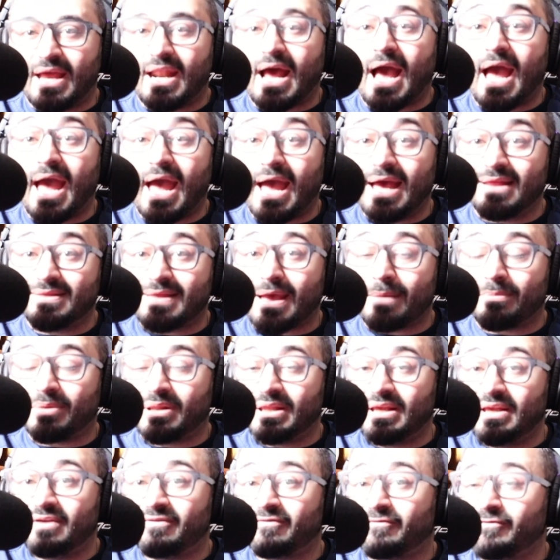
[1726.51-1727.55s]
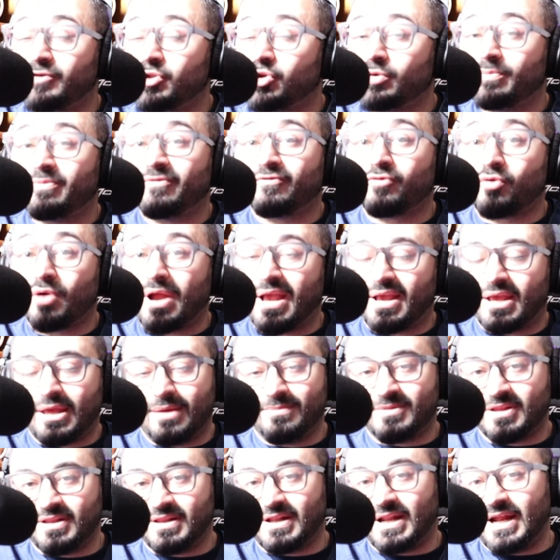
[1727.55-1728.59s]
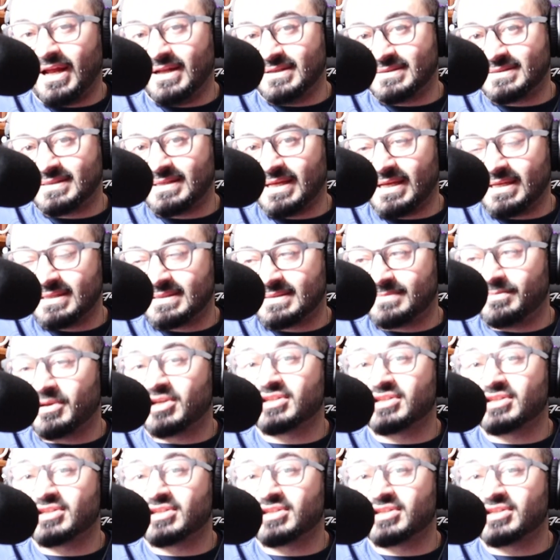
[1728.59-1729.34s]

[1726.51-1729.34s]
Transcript: and I had that belief, before I came to the United States,